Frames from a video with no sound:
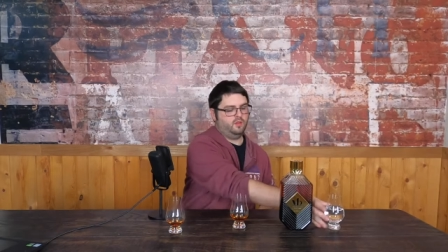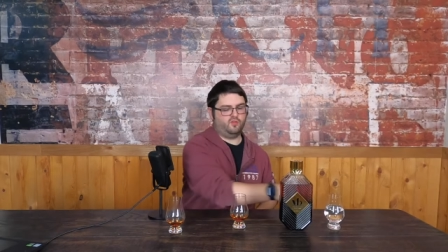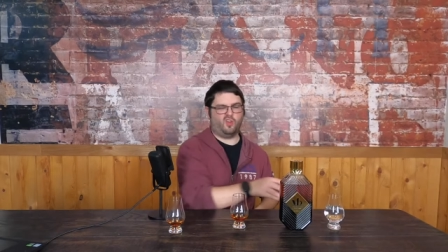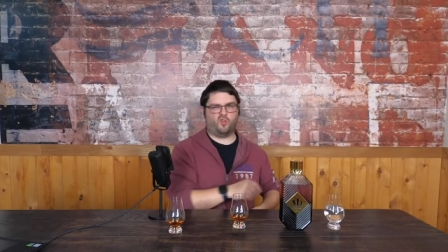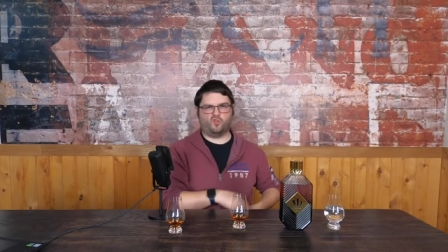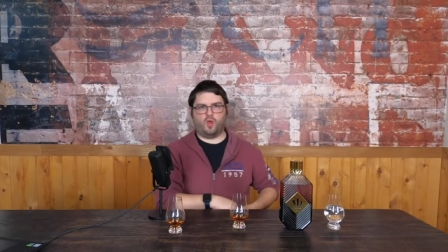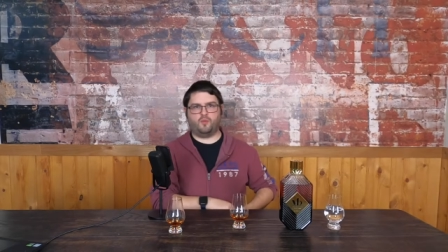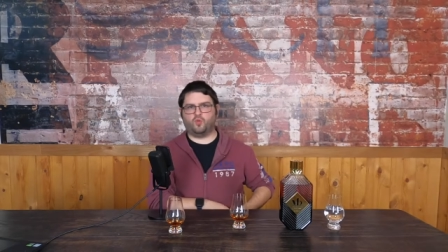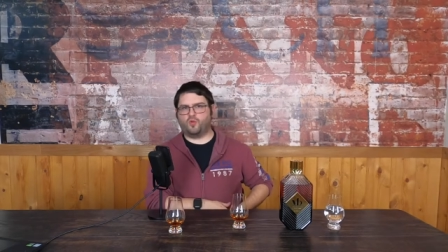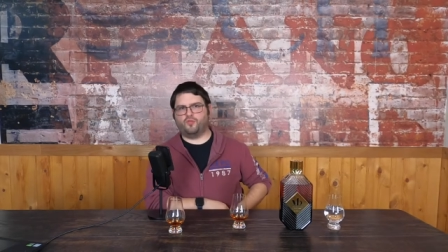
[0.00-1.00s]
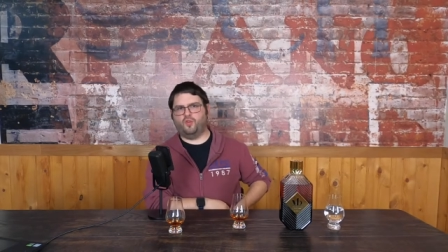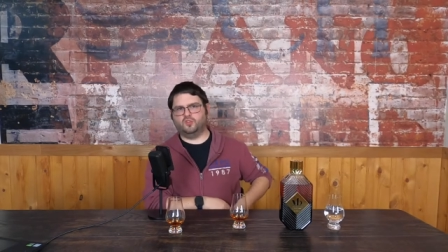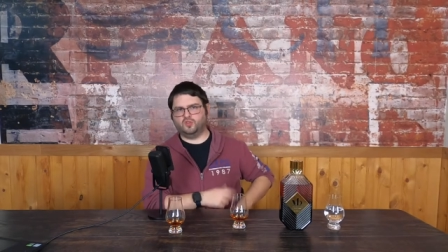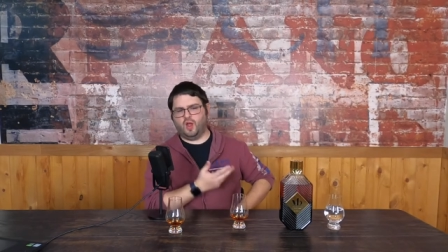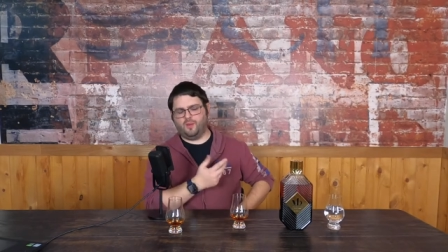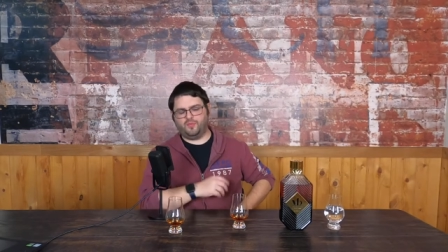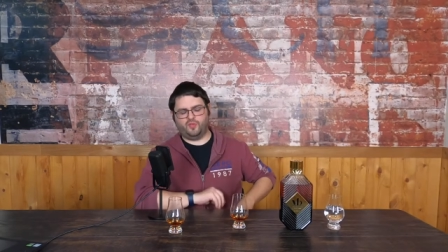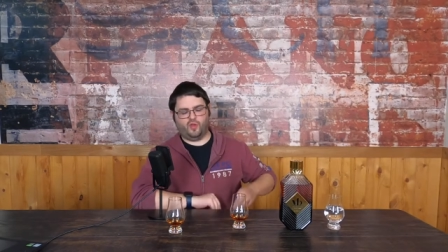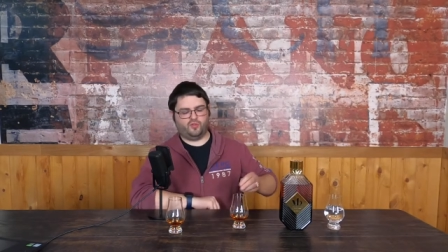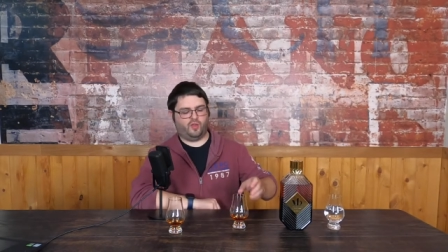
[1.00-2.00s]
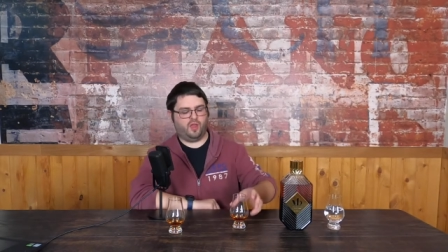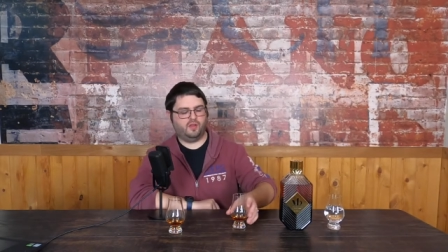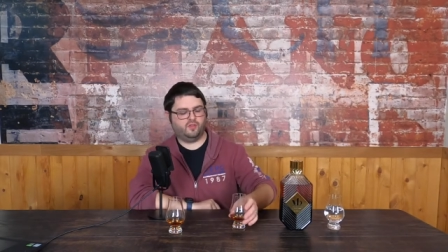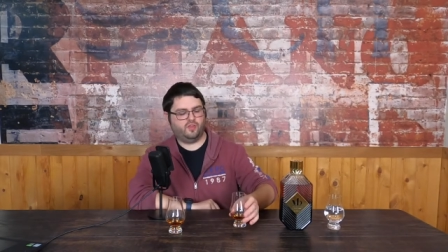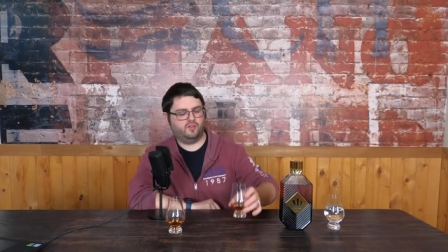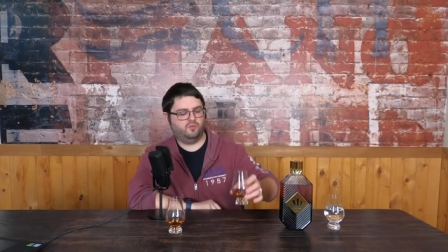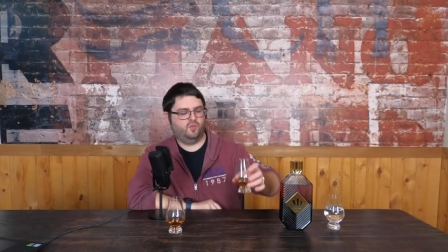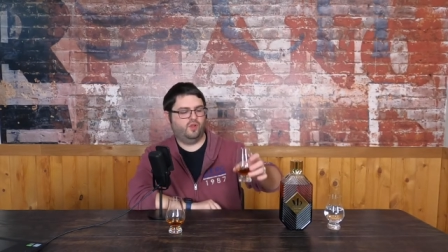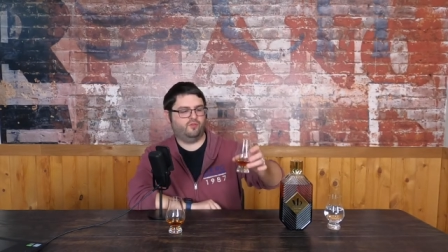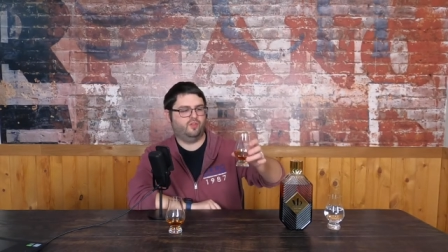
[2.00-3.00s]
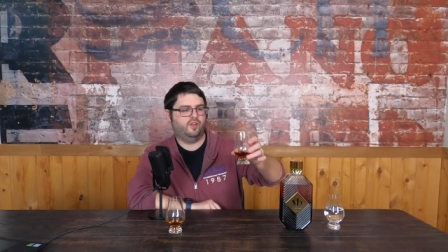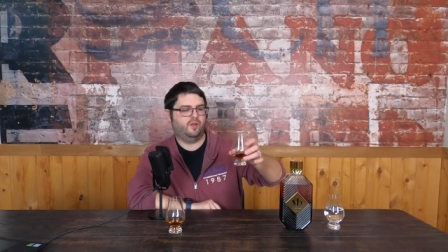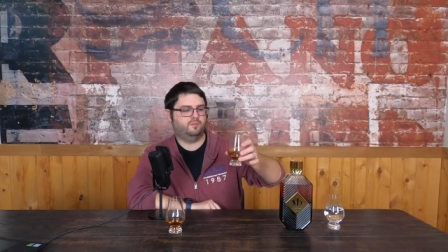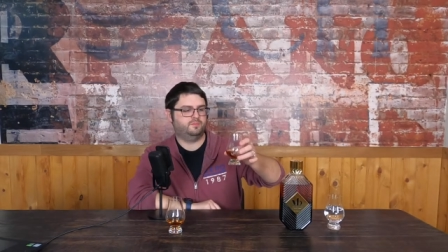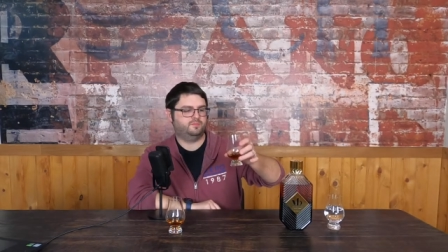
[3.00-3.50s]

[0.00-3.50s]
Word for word: Those other drops weren't full drops, so I was like, ah, just get whatever's in there.